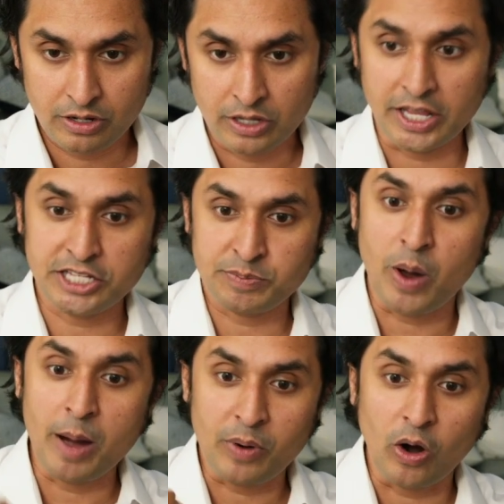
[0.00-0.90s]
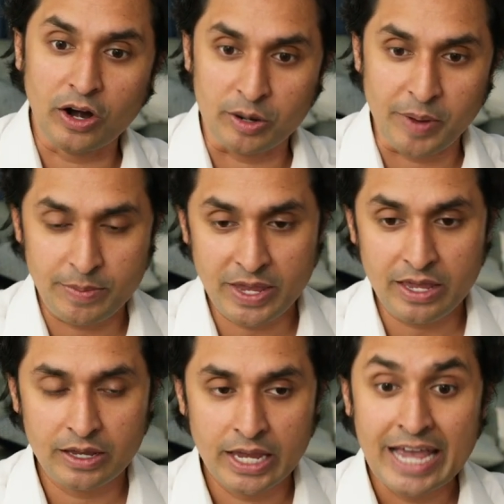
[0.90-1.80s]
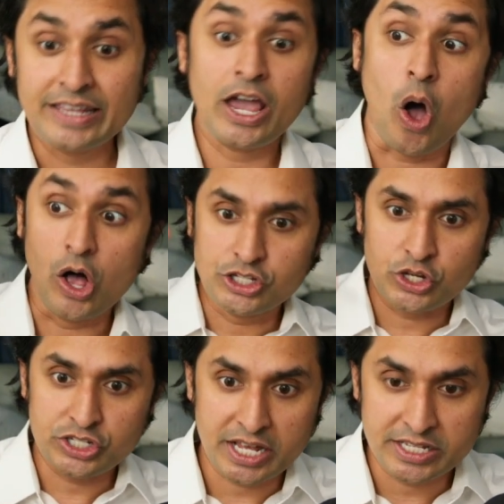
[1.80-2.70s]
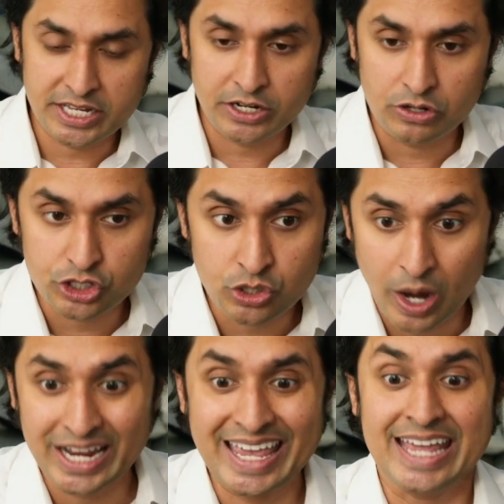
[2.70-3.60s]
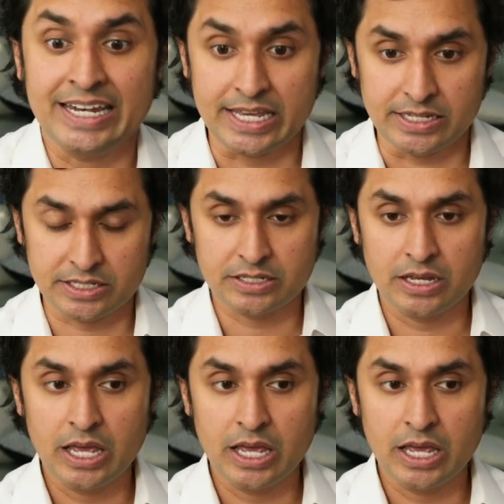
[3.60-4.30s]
Let's pump harder, baby. They also send signals to our kidneys.